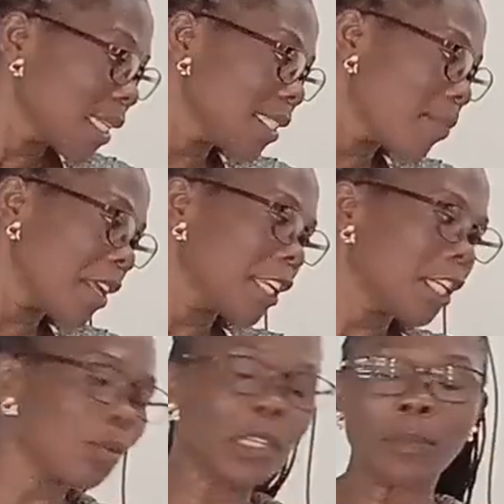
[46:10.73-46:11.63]

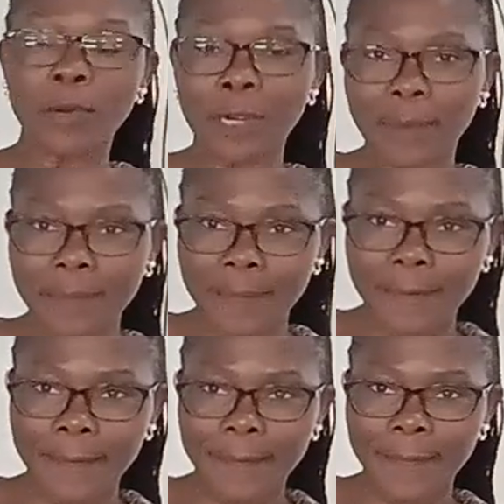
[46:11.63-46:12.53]
dependent on the program.
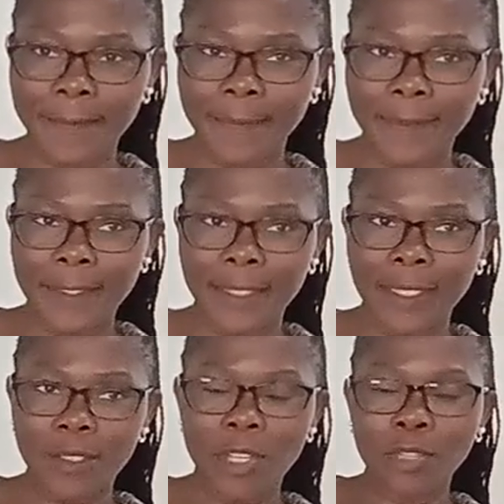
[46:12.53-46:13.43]

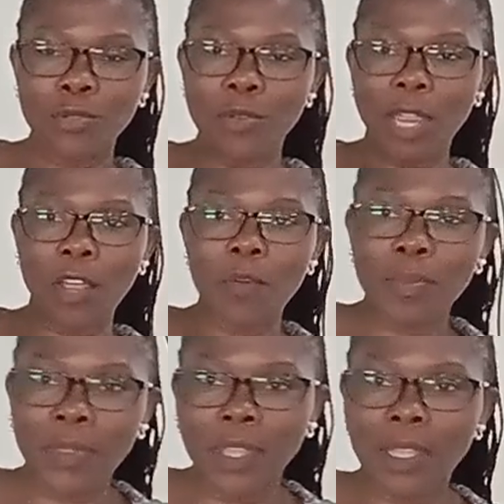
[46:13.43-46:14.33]
So it should
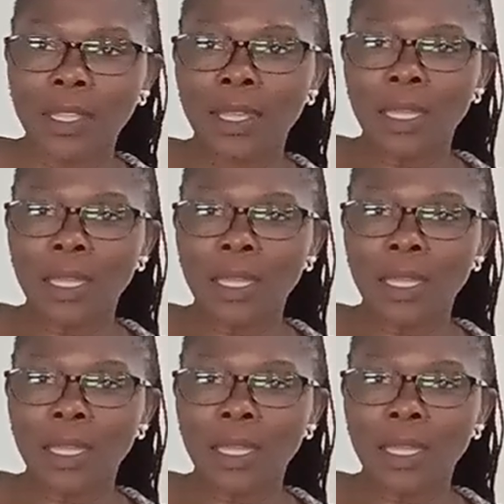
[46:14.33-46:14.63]
help the